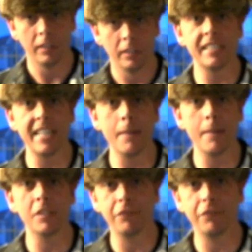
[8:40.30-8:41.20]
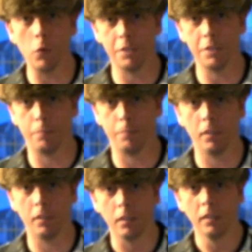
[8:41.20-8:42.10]
His name really? is
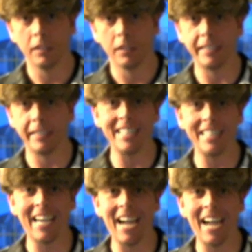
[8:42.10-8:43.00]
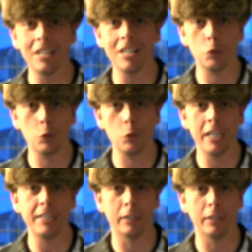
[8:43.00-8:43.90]
Forsberg. The guy really? is good
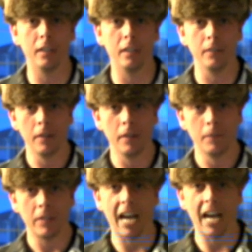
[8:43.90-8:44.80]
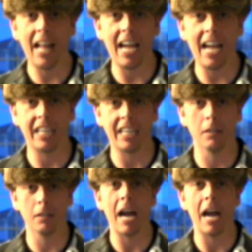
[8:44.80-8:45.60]
hitter. I like him.